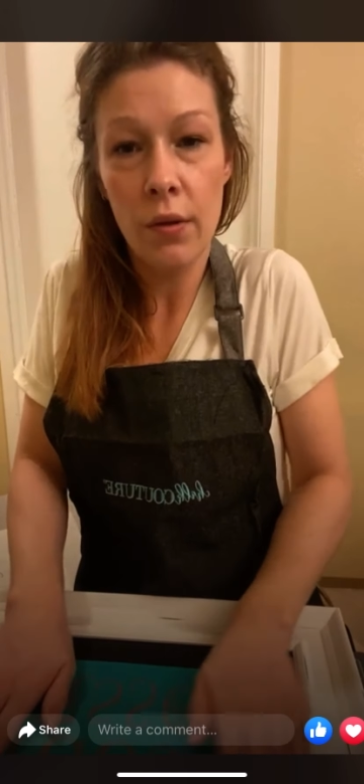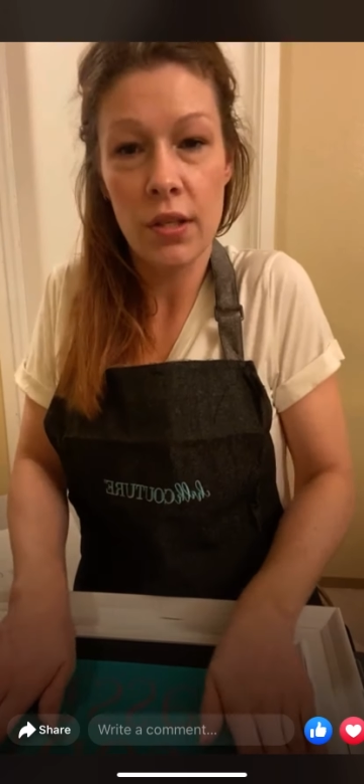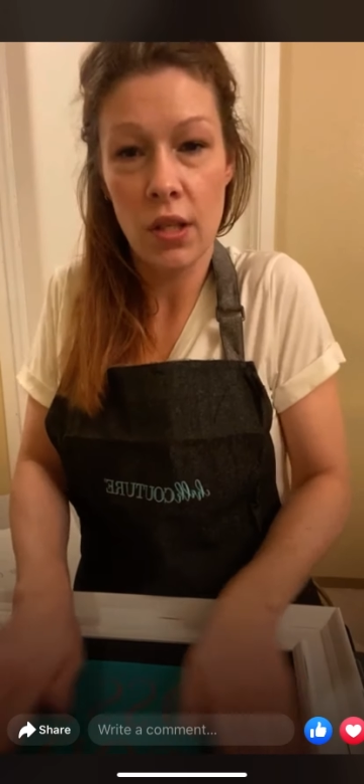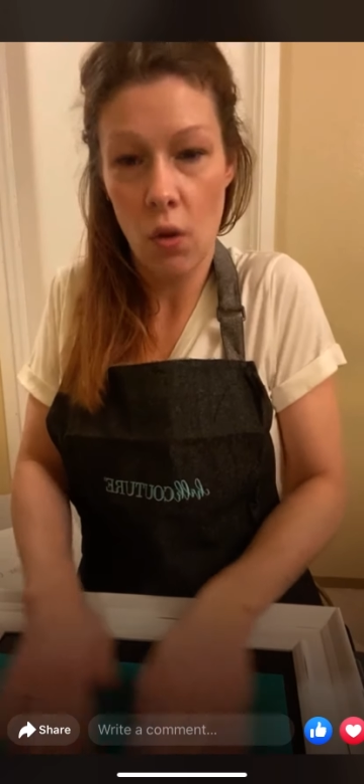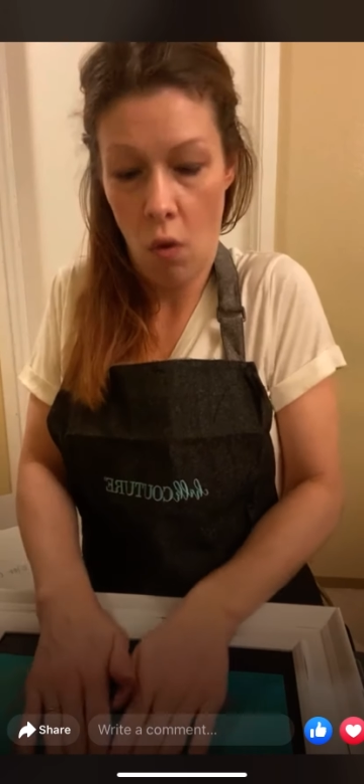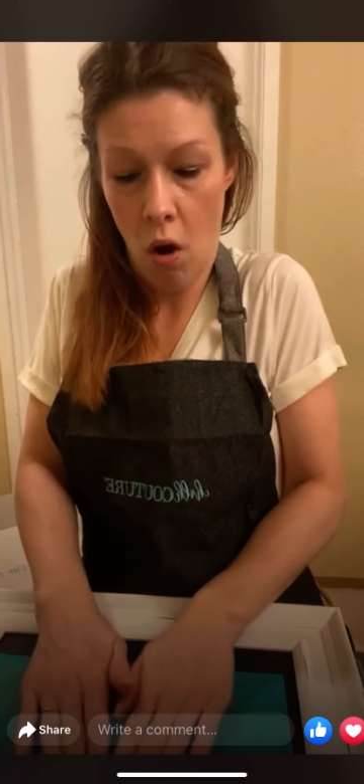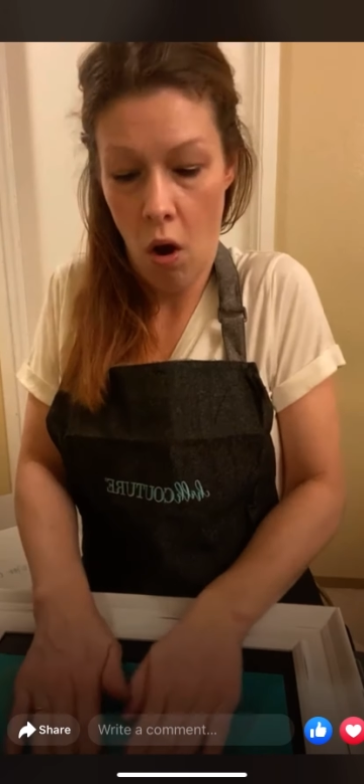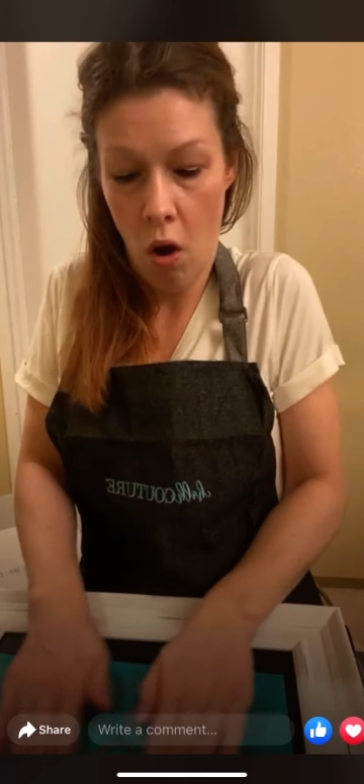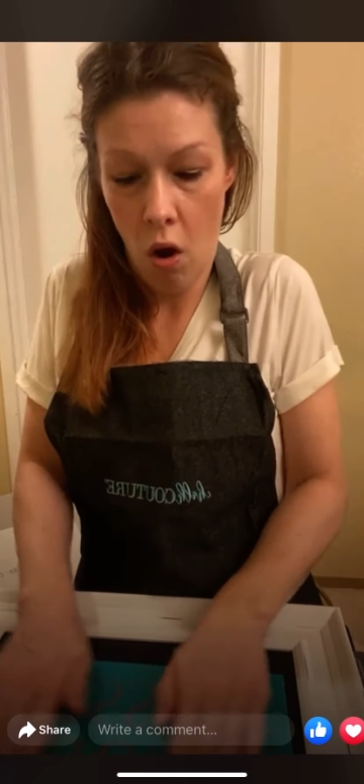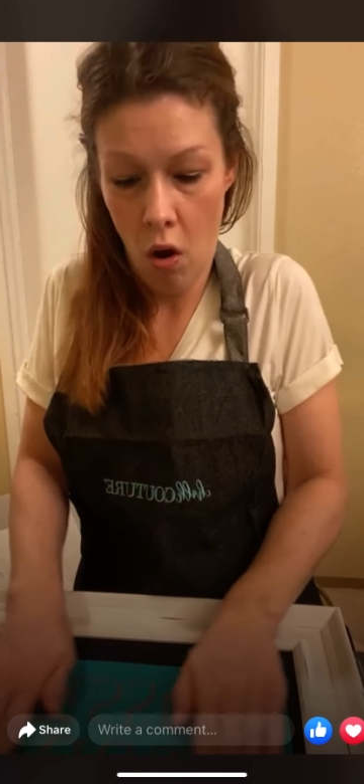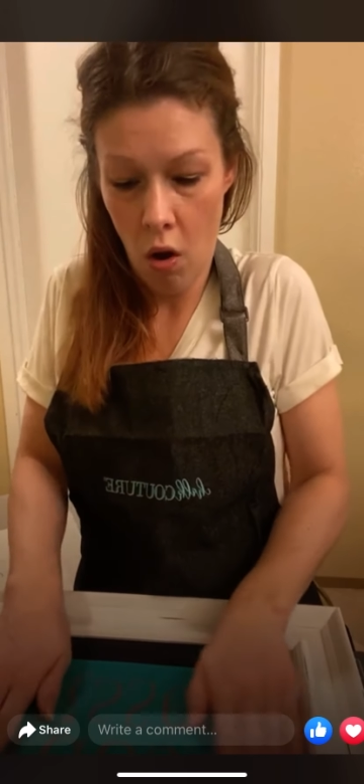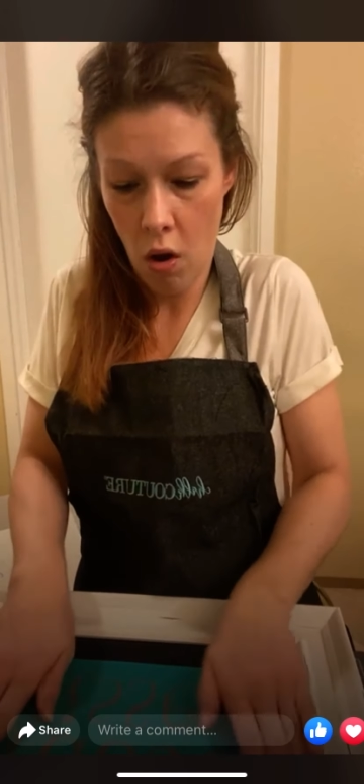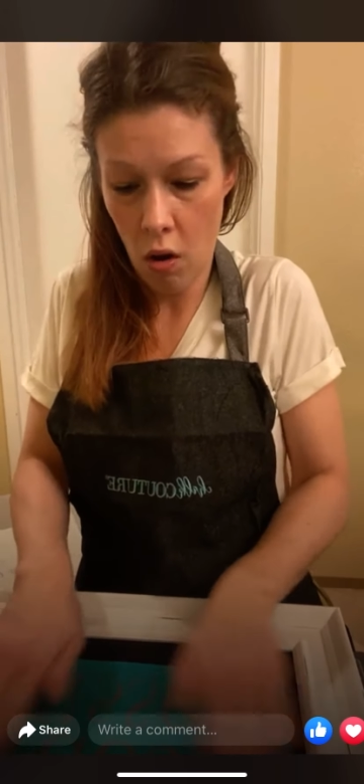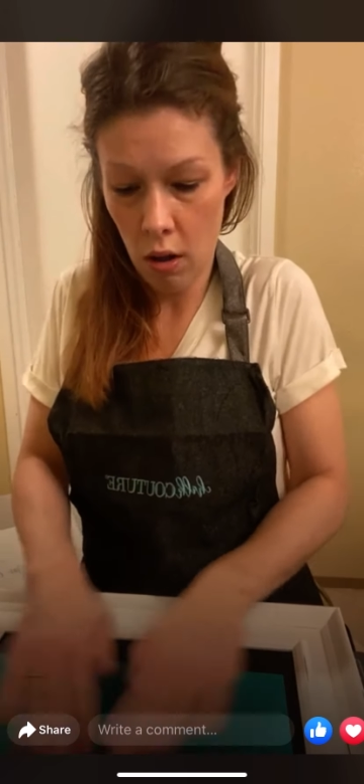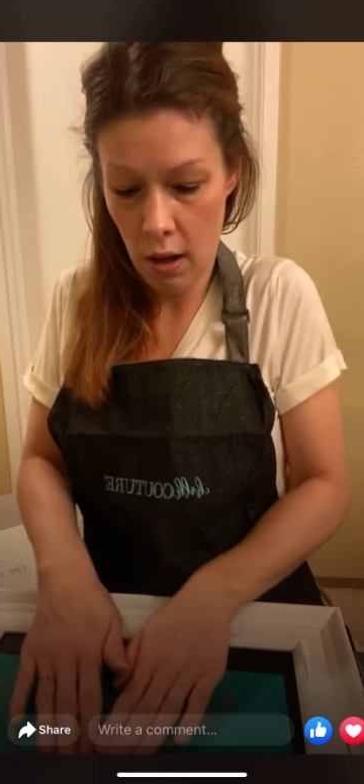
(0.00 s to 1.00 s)
so
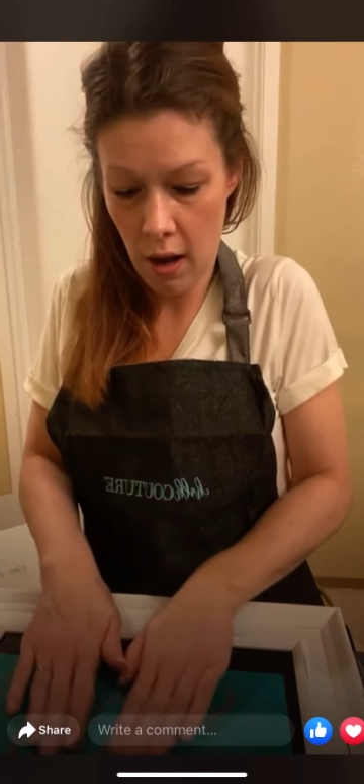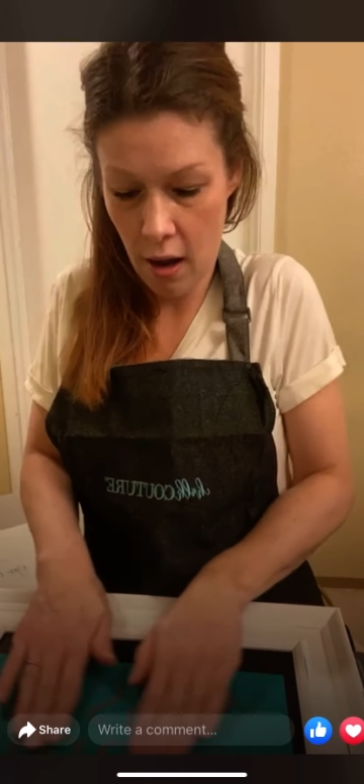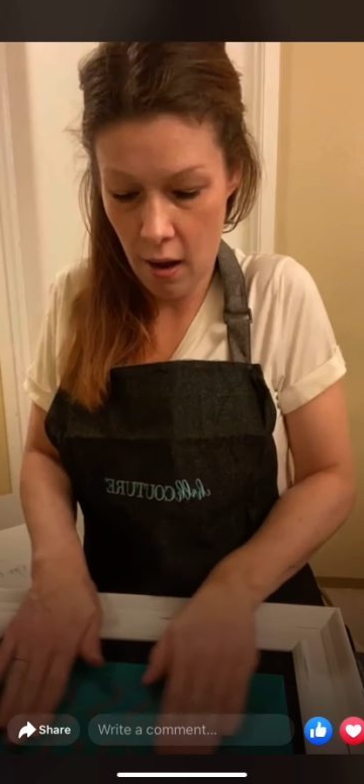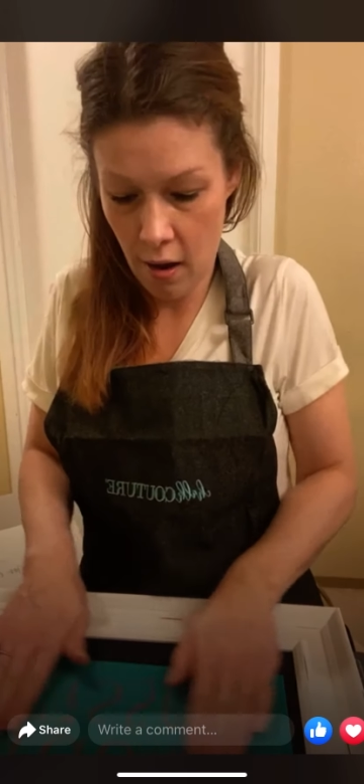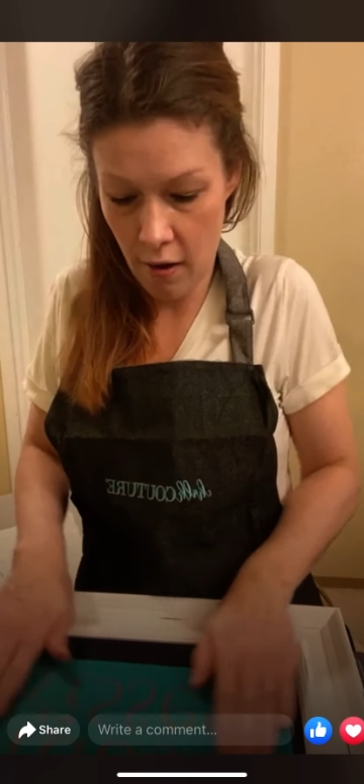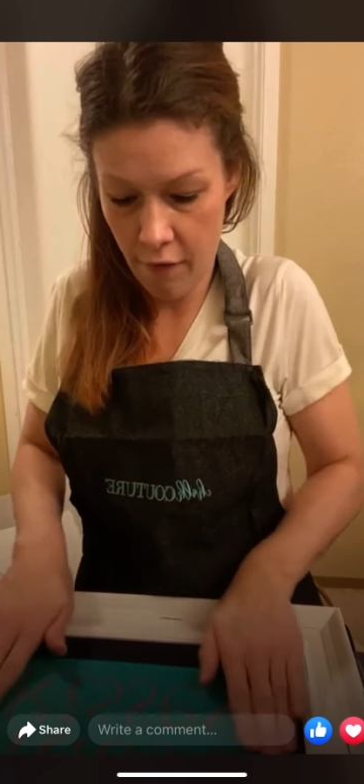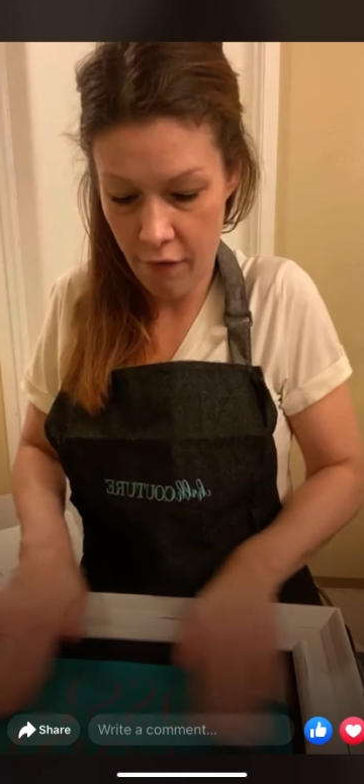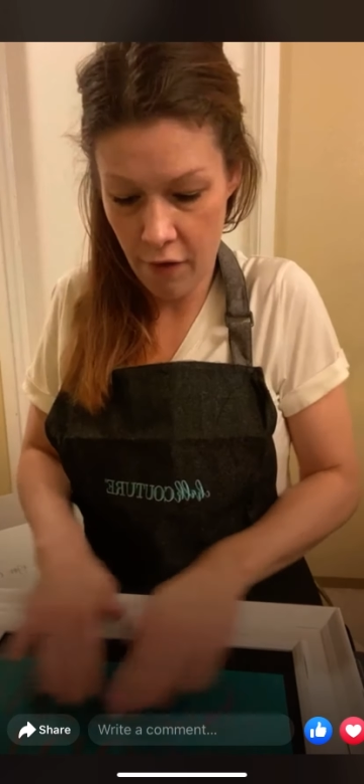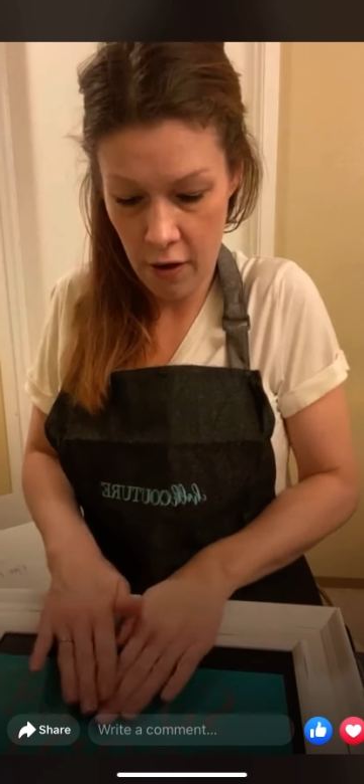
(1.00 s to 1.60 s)
all of